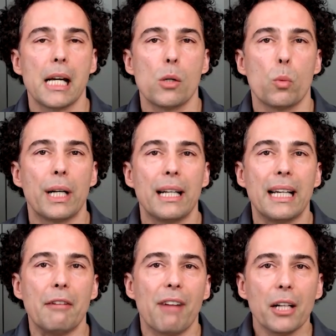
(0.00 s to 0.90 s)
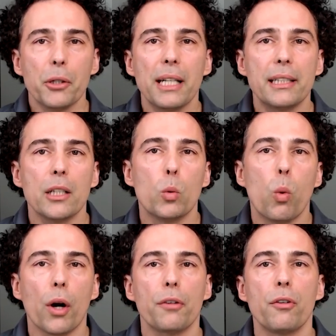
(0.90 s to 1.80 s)
When evaluating
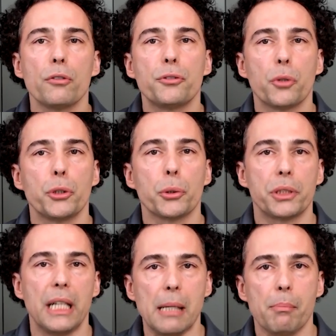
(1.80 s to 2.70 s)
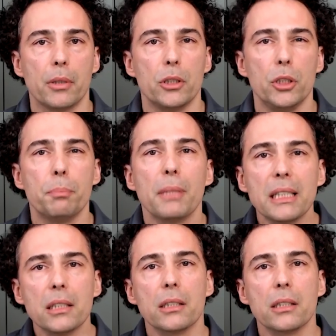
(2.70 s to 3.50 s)
workflow for your team, you must